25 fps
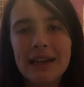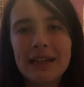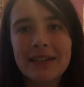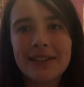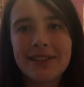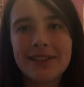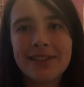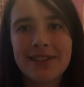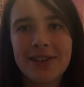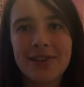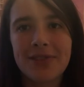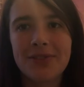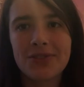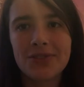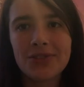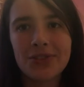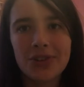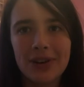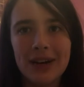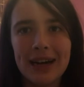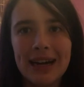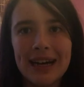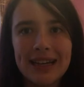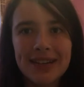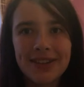So,
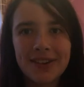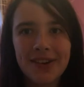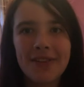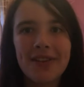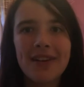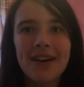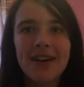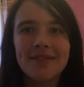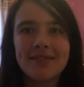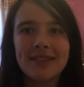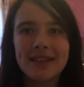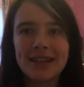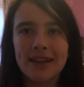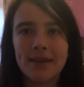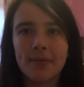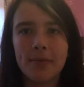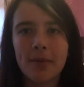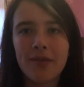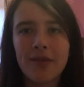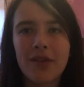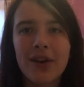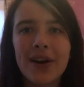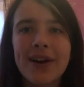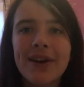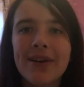sorry, I had to go and have dinner,
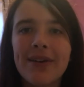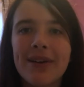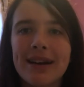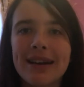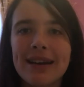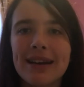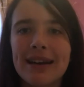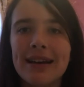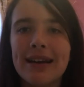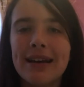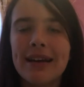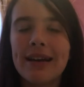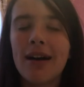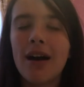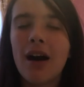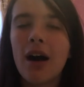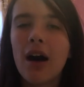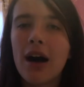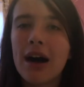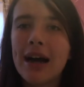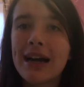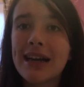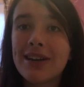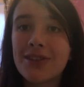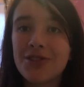but very quickly,
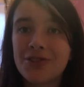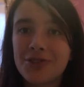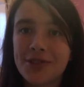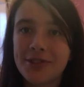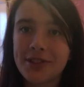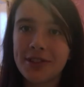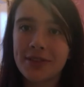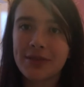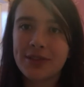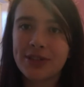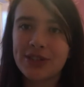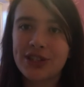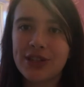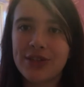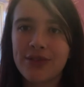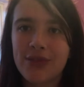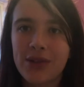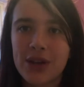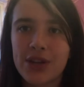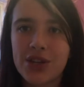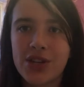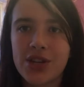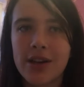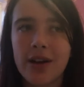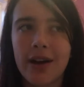I adored the
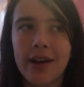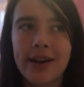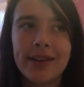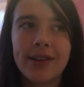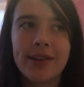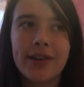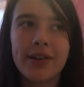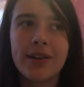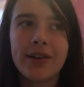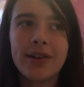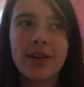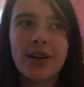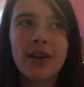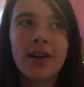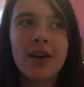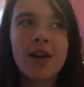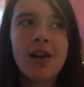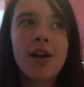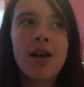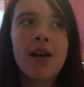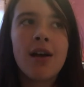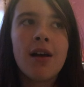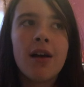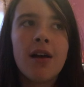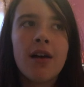regeneration. I thought,
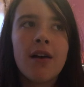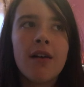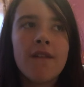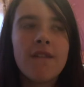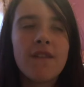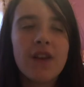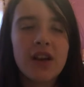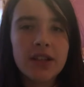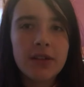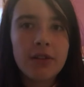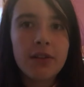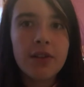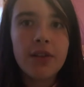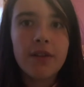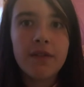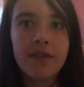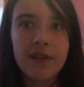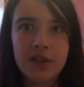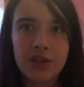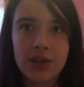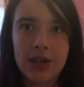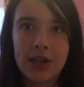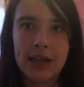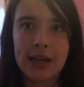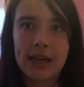first of all,
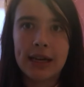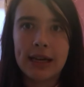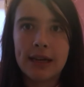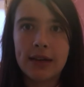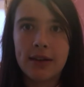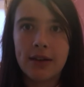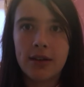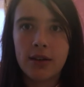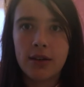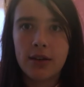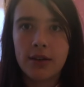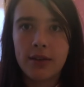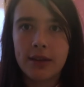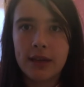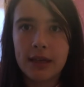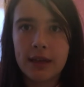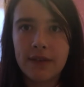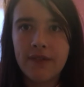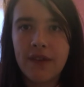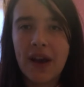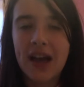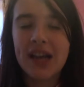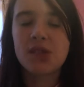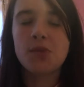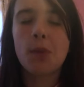visually, the
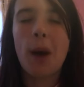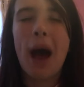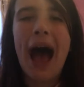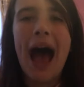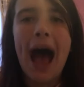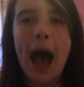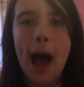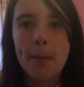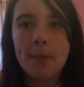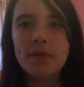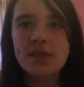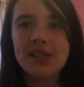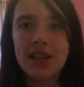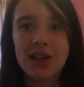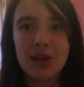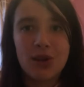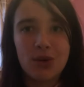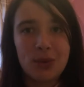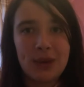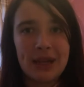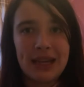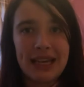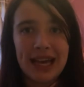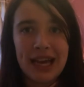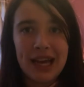effects were
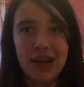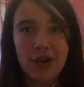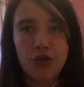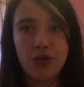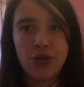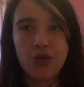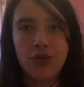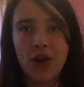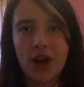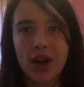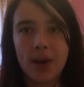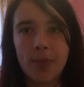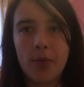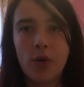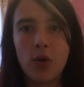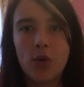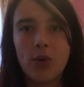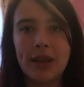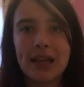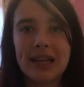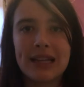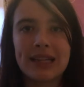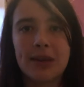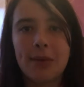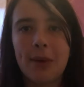absolutely incredible.
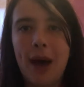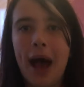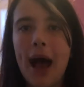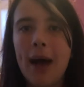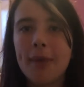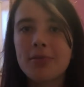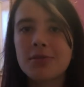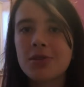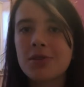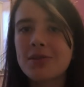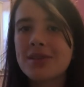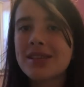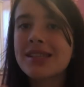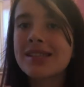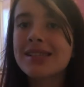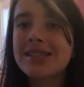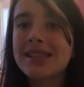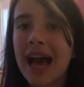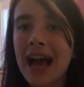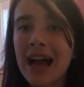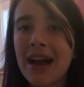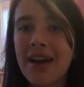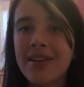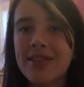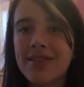Like, they were absolute
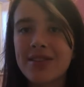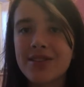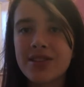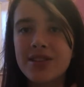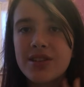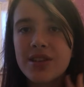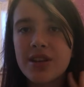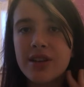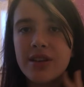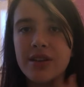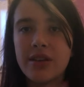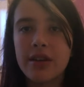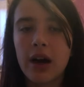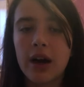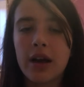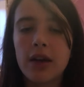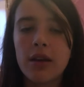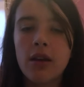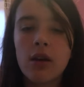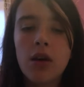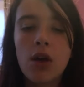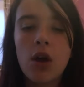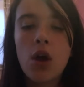second to none.